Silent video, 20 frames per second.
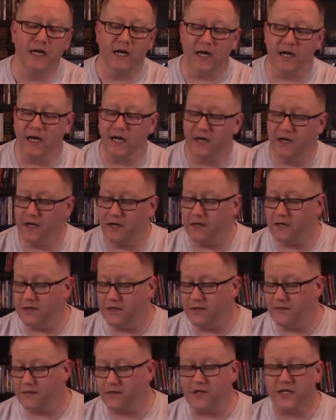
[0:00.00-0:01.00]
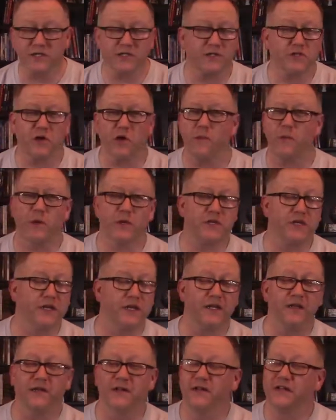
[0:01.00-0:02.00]
And the Classic Dry
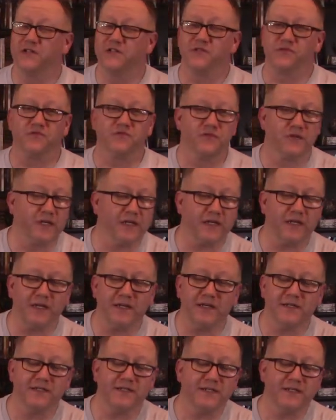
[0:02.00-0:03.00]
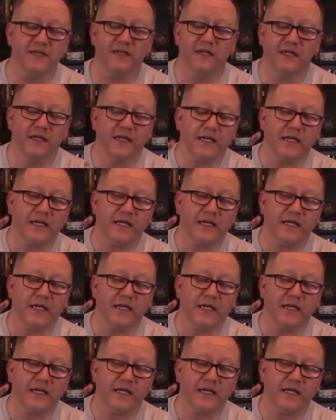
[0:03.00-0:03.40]
Martini is really easy.